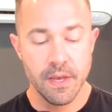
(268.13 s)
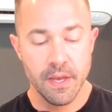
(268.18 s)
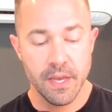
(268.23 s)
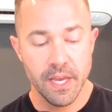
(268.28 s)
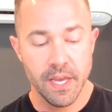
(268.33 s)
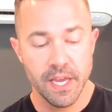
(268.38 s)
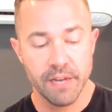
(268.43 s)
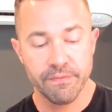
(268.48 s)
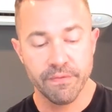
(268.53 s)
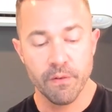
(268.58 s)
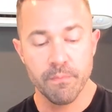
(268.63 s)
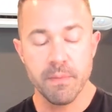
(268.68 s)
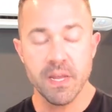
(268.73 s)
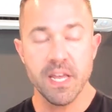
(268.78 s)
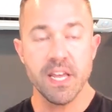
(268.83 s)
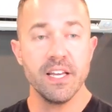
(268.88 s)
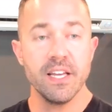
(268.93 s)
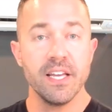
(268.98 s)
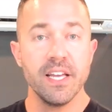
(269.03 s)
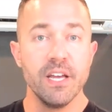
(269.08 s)
And for
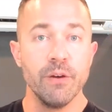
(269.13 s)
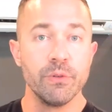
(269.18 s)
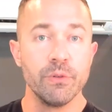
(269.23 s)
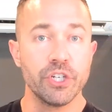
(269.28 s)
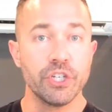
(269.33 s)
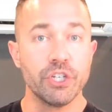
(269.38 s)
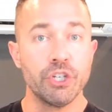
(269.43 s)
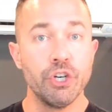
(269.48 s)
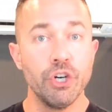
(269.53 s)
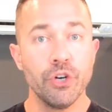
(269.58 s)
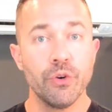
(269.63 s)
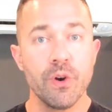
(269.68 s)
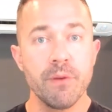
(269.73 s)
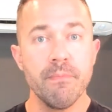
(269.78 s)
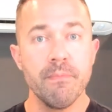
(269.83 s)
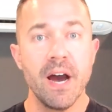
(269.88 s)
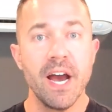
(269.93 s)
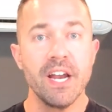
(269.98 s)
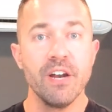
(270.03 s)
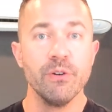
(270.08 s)
me, it was a good reminder.